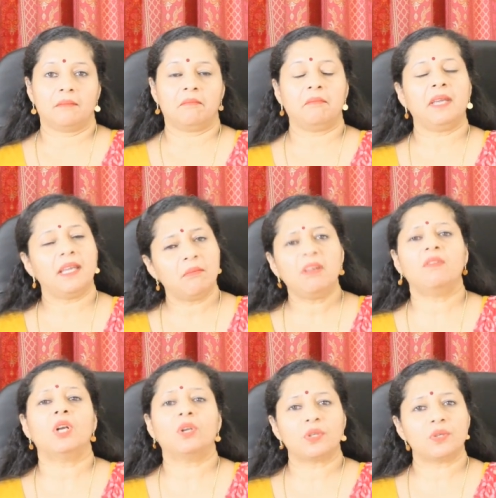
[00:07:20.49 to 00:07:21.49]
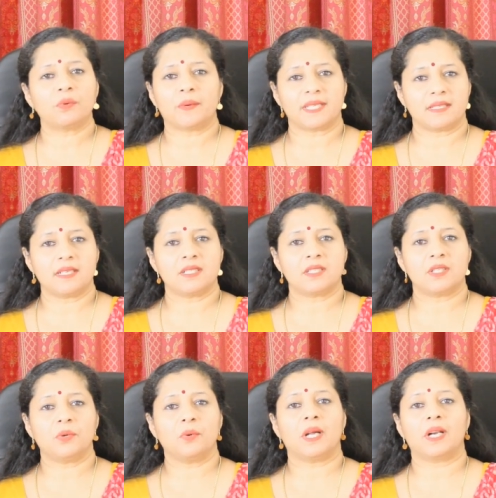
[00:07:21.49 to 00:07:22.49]
maybe one or two questions
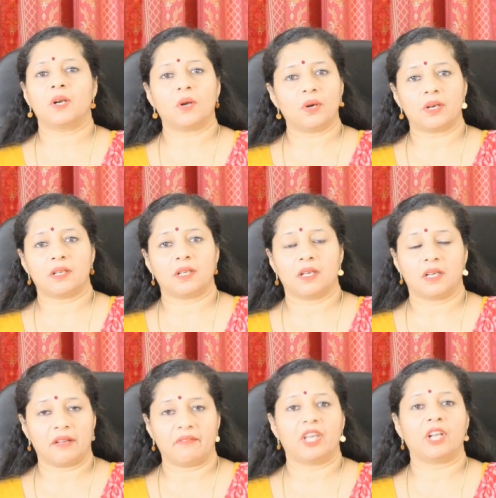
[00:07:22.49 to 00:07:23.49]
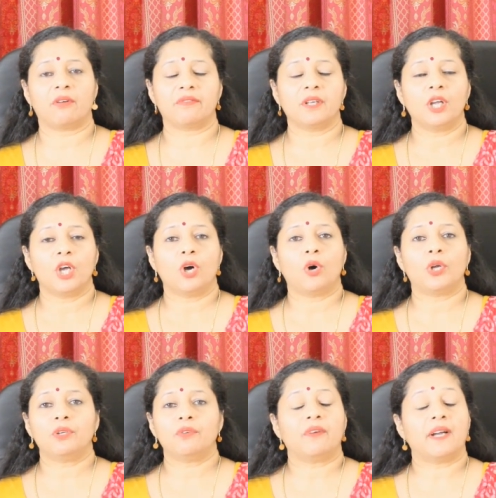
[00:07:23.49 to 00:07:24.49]
you are not uh, aware of or
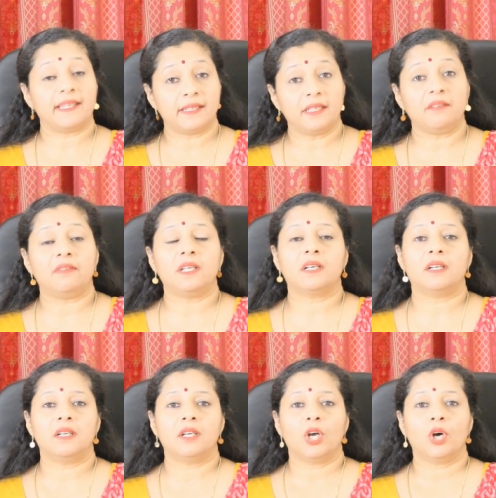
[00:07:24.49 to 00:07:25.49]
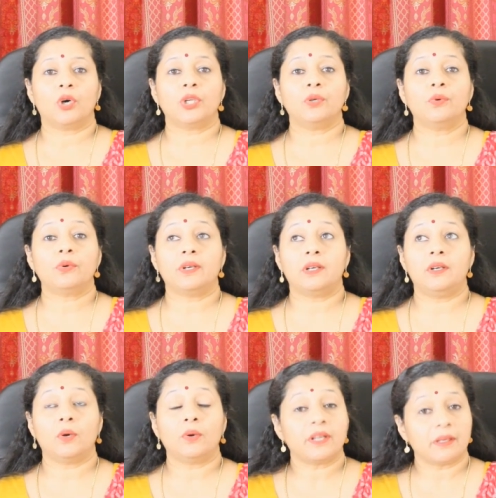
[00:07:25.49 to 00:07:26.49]
you find it difficult or you
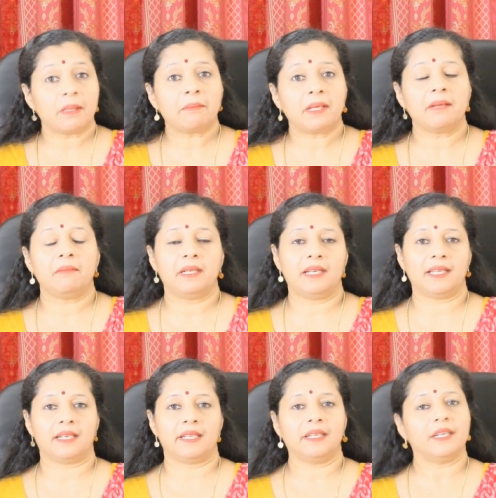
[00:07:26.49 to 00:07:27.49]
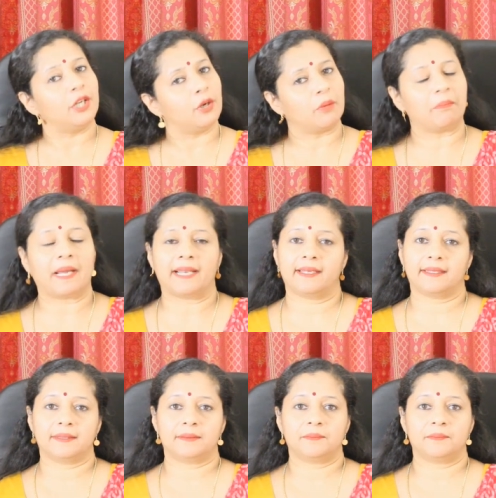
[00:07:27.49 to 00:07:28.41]
don't remember immediately, don't panic.